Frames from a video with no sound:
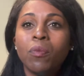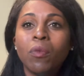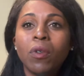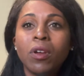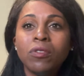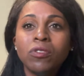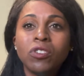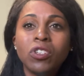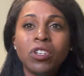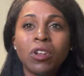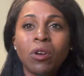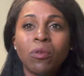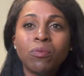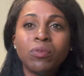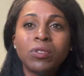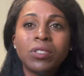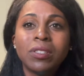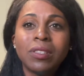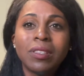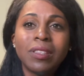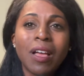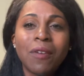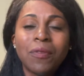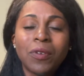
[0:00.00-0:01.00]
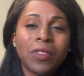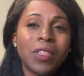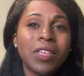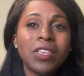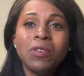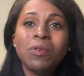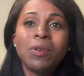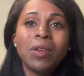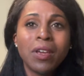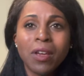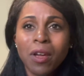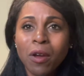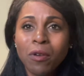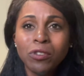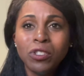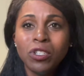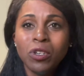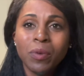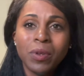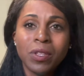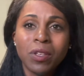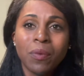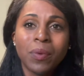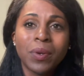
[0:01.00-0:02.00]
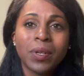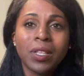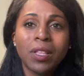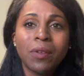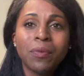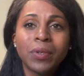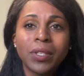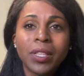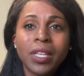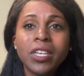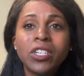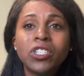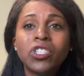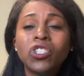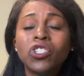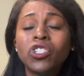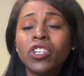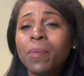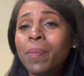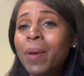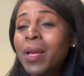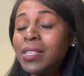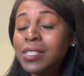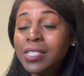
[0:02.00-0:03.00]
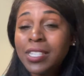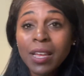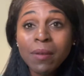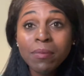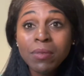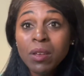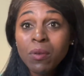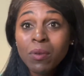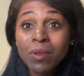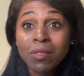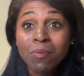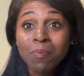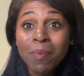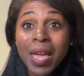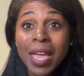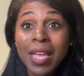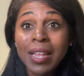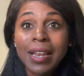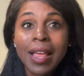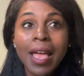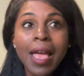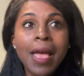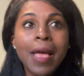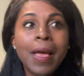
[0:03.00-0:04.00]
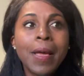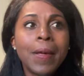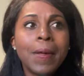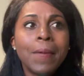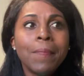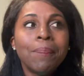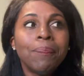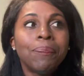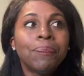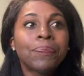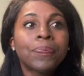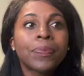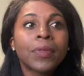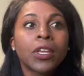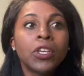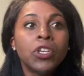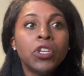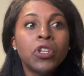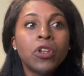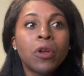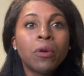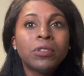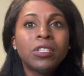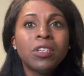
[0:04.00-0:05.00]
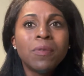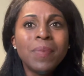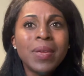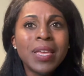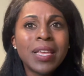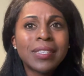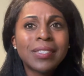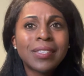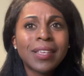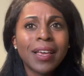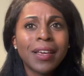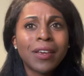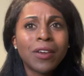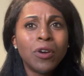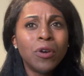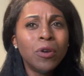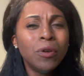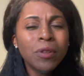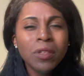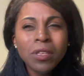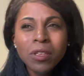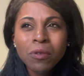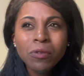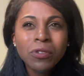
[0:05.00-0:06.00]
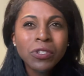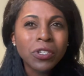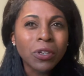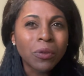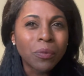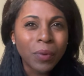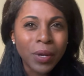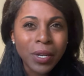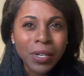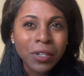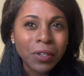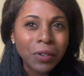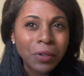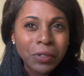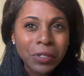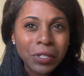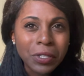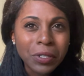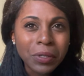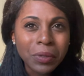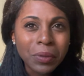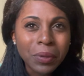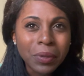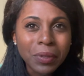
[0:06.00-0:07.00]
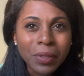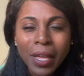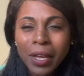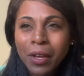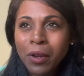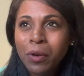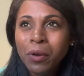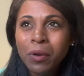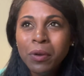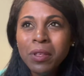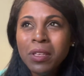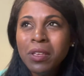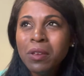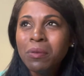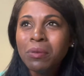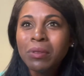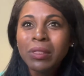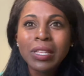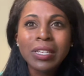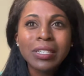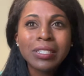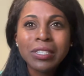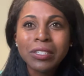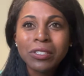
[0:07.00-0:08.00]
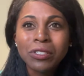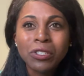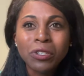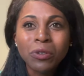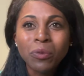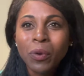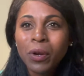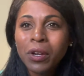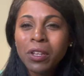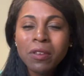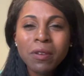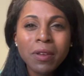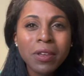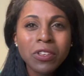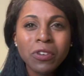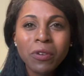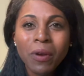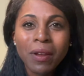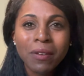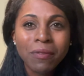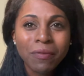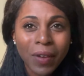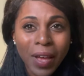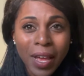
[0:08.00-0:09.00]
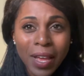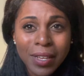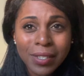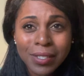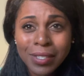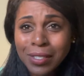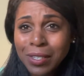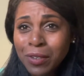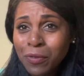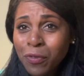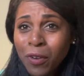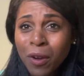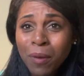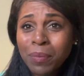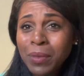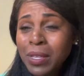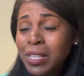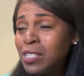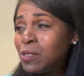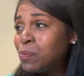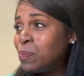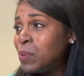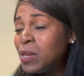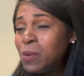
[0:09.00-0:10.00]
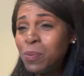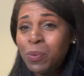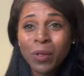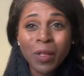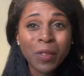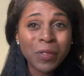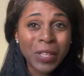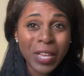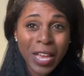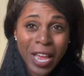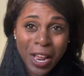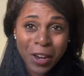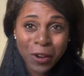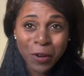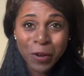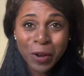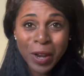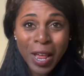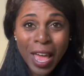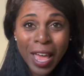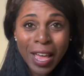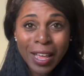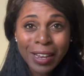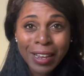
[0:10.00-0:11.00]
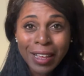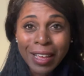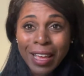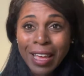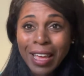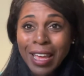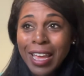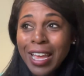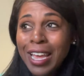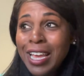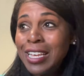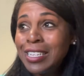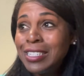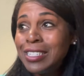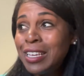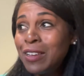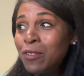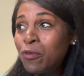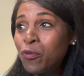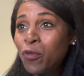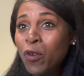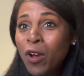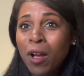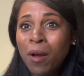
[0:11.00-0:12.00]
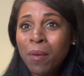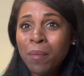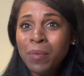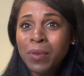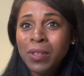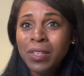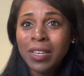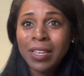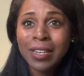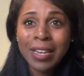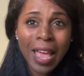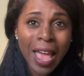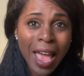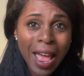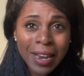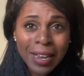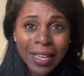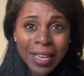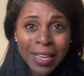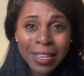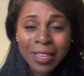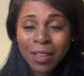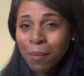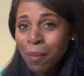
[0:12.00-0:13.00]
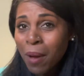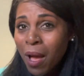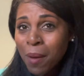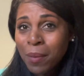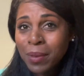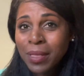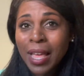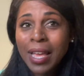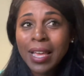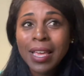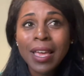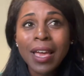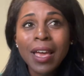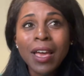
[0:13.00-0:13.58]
you know, level that you can go to in a relationship. And same thing with men. You know, to me, it's like, who do you surrender to? Like, who do you listen to? Where do you get your advice? Is it from these people on the internet? Is it from your daddy, your mom? Like,